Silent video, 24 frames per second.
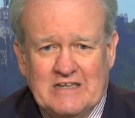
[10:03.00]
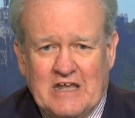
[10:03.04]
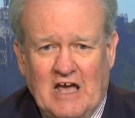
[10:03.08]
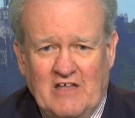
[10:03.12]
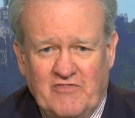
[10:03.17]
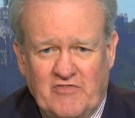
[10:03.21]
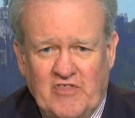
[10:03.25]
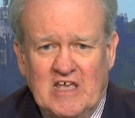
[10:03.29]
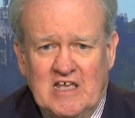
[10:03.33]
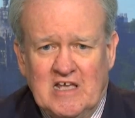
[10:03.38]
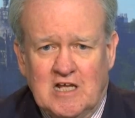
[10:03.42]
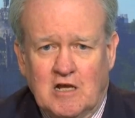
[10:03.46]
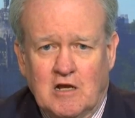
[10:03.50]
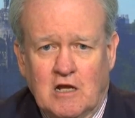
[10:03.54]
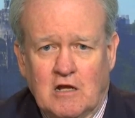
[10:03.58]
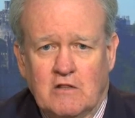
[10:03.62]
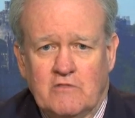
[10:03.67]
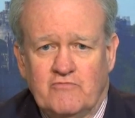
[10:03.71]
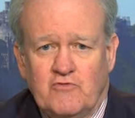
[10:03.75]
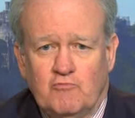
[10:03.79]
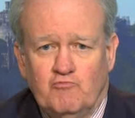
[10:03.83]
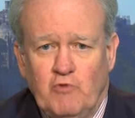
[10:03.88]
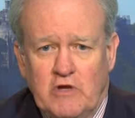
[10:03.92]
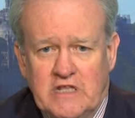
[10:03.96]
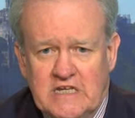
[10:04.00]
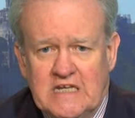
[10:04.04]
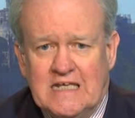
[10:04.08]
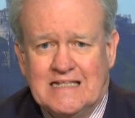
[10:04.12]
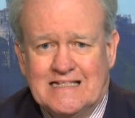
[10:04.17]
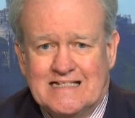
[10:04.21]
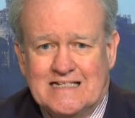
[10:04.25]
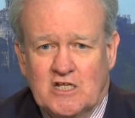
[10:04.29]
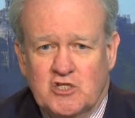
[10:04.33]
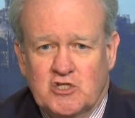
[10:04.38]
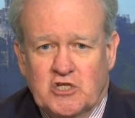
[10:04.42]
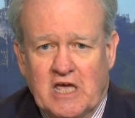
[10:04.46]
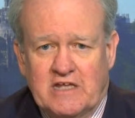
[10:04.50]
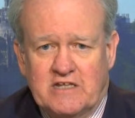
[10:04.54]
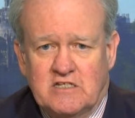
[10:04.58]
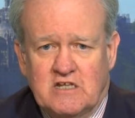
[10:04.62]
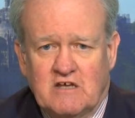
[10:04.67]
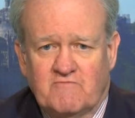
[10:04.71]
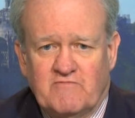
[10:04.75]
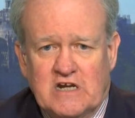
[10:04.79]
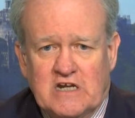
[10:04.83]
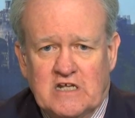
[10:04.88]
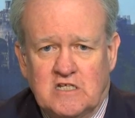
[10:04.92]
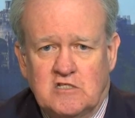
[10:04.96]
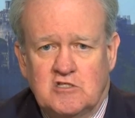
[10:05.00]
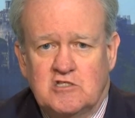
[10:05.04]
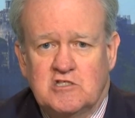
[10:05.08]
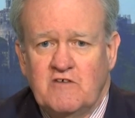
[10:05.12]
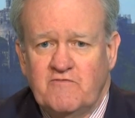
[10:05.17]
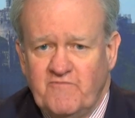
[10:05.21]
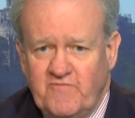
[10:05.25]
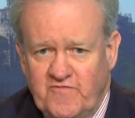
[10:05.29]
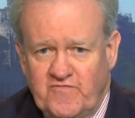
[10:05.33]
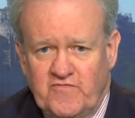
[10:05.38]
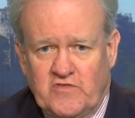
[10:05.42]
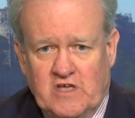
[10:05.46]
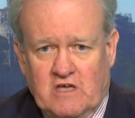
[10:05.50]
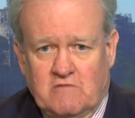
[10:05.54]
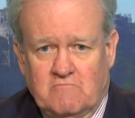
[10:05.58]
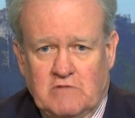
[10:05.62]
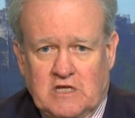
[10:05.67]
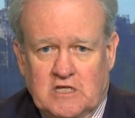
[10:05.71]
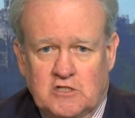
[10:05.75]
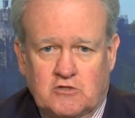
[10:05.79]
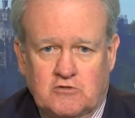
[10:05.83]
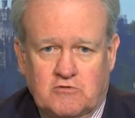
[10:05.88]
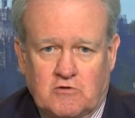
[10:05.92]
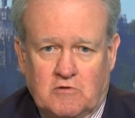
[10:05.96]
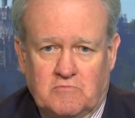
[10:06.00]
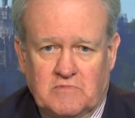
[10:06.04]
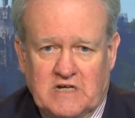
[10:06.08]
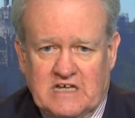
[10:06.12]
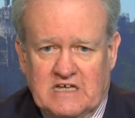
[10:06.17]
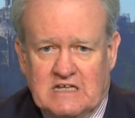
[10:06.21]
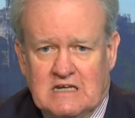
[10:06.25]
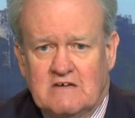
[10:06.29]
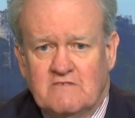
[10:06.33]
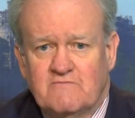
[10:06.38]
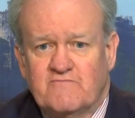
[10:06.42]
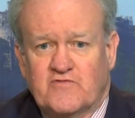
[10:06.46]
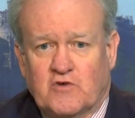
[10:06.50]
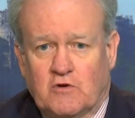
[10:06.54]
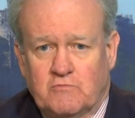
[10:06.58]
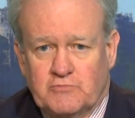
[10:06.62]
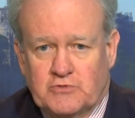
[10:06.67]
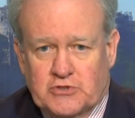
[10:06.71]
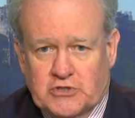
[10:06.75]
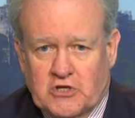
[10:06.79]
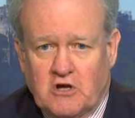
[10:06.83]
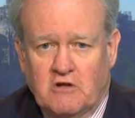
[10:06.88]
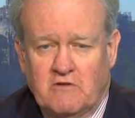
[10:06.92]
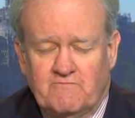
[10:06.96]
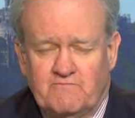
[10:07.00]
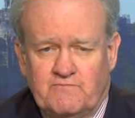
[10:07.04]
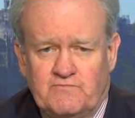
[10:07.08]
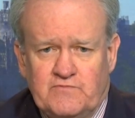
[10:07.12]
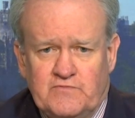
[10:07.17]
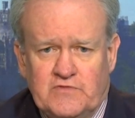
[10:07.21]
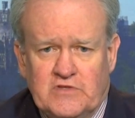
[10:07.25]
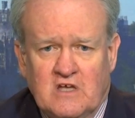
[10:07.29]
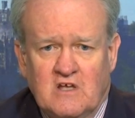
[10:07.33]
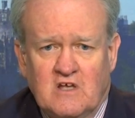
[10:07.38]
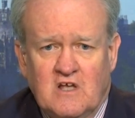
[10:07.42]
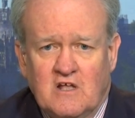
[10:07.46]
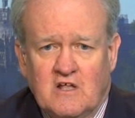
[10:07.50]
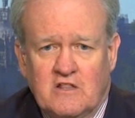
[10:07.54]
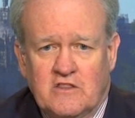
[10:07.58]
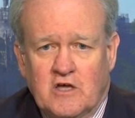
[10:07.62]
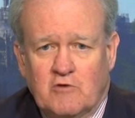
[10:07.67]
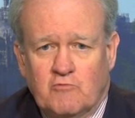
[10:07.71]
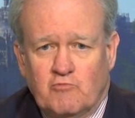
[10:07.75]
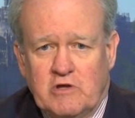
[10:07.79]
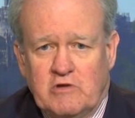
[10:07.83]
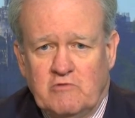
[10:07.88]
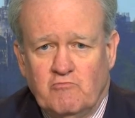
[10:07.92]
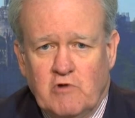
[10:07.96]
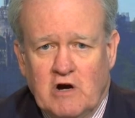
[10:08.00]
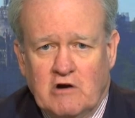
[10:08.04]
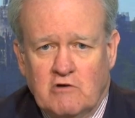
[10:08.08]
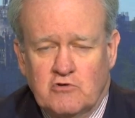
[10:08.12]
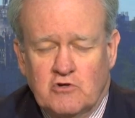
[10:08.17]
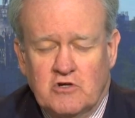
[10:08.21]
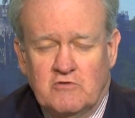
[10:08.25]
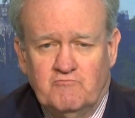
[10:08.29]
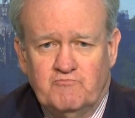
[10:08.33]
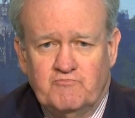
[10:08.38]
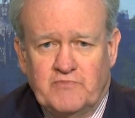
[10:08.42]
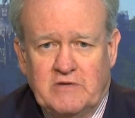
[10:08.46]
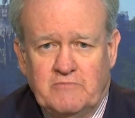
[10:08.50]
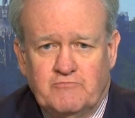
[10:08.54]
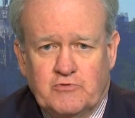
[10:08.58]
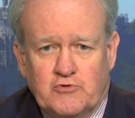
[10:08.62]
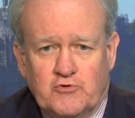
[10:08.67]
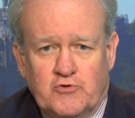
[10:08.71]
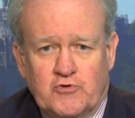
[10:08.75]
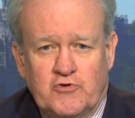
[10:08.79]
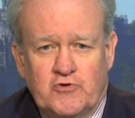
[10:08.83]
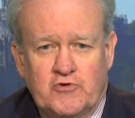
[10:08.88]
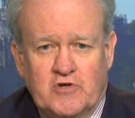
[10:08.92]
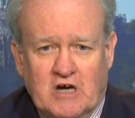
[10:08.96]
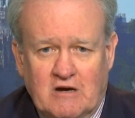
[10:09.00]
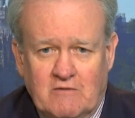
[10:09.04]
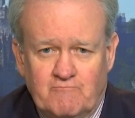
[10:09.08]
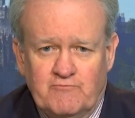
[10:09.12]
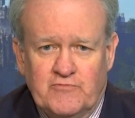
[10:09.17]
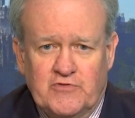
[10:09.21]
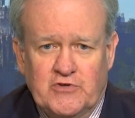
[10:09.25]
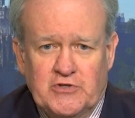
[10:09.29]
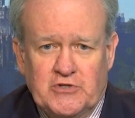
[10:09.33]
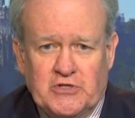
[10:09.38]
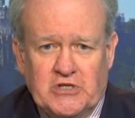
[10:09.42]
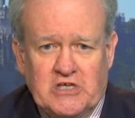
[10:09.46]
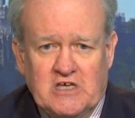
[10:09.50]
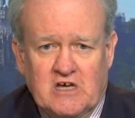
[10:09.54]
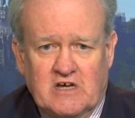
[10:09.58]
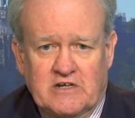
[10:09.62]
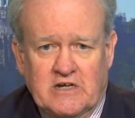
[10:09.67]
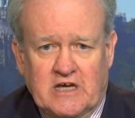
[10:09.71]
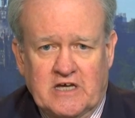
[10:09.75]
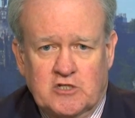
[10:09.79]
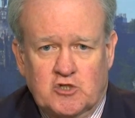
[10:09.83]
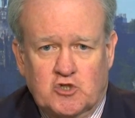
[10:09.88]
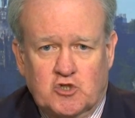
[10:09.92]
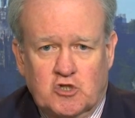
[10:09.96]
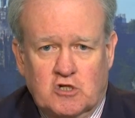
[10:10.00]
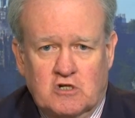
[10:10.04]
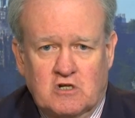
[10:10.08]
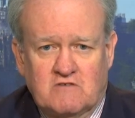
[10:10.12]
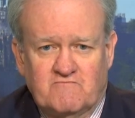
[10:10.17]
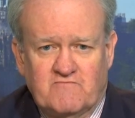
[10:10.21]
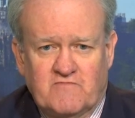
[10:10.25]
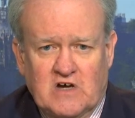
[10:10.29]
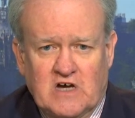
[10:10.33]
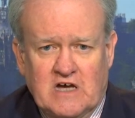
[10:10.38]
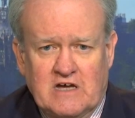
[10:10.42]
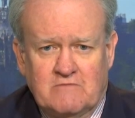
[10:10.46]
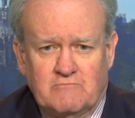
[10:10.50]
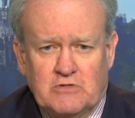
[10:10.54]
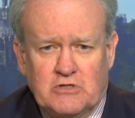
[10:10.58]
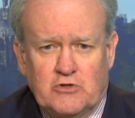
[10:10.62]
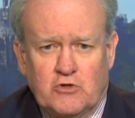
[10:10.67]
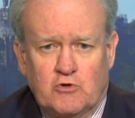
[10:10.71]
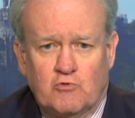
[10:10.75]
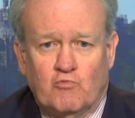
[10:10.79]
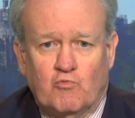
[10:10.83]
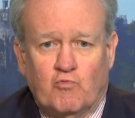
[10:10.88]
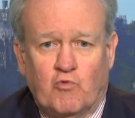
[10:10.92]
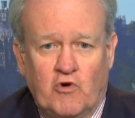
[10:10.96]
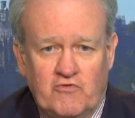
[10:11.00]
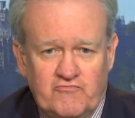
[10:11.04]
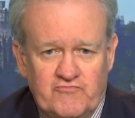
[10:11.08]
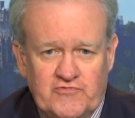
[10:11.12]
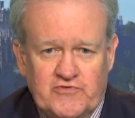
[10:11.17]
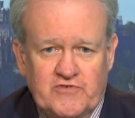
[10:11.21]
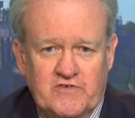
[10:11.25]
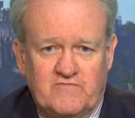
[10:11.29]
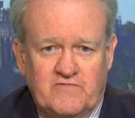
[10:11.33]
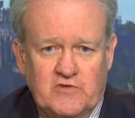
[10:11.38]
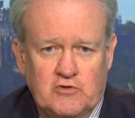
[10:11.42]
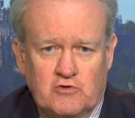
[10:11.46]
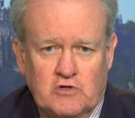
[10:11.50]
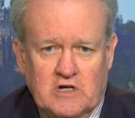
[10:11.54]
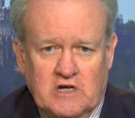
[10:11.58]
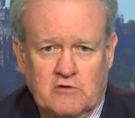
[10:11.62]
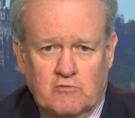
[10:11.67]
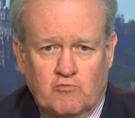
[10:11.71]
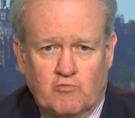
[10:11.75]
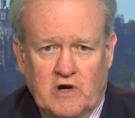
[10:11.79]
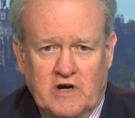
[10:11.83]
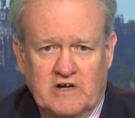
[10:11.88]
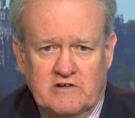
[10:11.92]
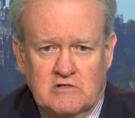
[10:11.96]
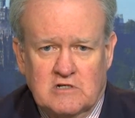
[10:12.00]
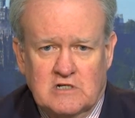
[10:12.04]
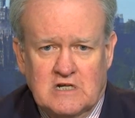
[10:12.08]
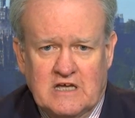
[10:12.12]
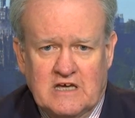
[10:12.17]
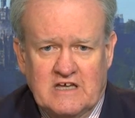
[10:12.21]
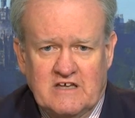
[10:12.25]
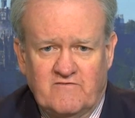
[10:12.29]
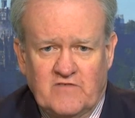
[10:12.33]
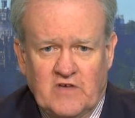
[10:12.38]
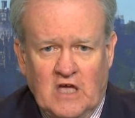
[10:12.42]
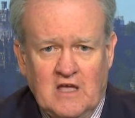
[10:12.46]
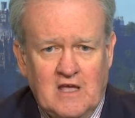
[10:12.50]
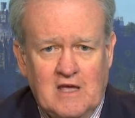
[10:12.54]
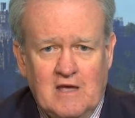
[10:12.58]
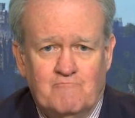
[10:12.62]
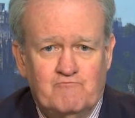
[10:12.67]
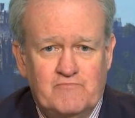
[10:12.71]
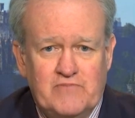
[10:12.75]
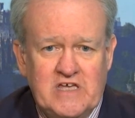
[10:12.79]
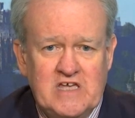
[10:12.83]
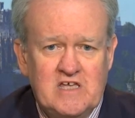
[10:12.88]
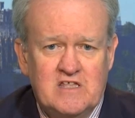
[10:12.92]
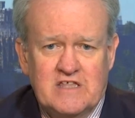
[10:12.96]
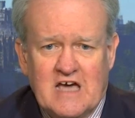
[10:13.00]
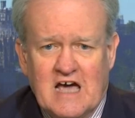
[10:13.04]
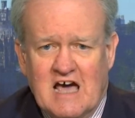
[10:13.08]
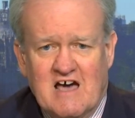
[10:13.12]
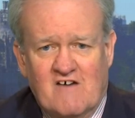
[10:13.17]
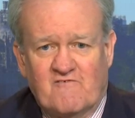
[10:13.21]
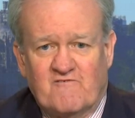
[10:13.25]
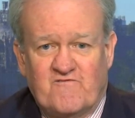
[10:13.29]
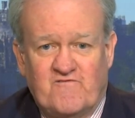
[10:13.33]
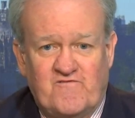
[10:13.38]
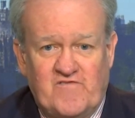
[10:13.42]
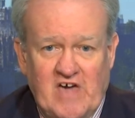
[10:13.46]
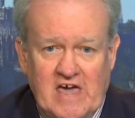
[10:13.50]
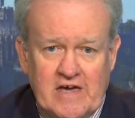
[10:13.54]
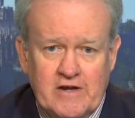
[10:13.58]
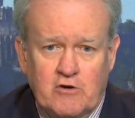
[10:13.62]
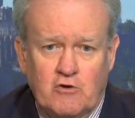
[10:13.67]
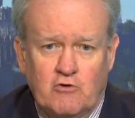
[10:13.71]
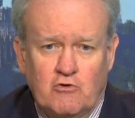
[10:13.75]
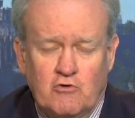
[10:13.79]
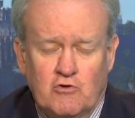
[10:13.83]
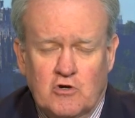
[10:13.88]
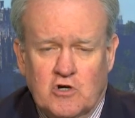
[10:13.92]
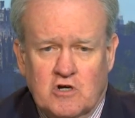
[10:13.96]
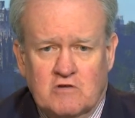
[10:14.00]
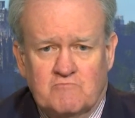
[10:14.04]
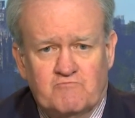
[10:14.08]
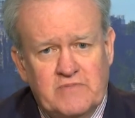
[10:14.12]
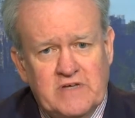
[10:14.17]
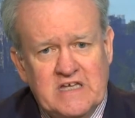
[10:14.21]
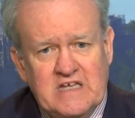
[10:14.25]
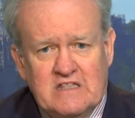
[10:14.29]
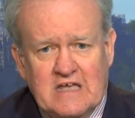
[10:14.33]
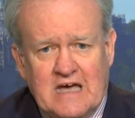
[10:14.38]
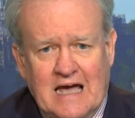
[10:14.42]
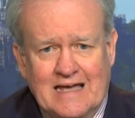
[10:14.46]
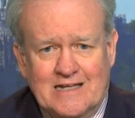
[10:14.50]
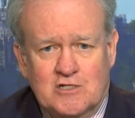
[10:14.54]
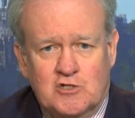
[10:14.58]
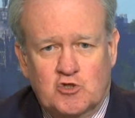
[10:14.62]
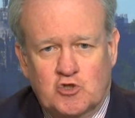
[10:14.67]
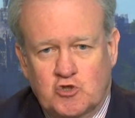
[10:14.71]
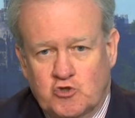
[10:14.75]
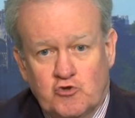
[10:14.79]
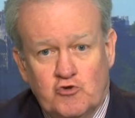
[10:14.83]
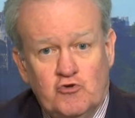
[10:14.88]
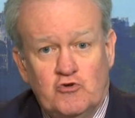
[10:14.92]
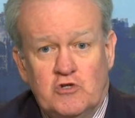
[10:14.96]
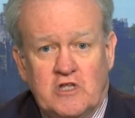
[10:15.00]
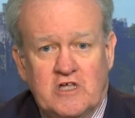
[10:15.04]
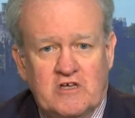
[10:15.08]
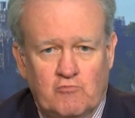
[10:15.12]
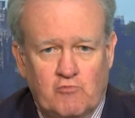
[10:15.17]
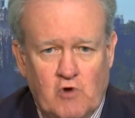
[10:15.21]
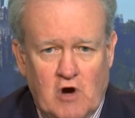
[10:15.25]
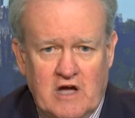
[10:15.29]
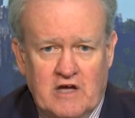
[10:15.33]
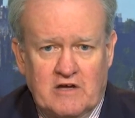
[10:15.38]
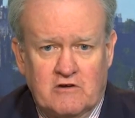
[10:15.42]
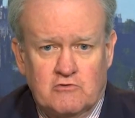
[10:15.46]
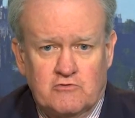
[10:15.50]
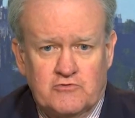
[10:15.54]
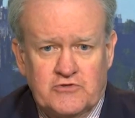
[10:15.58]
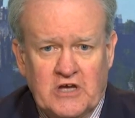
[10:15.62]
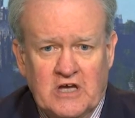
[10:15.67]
think we need to send a very different image from Islay, from Scotland, that we welcome people who come to see our natural environment, who want to view our wildlife, be that feral or be that truly wild.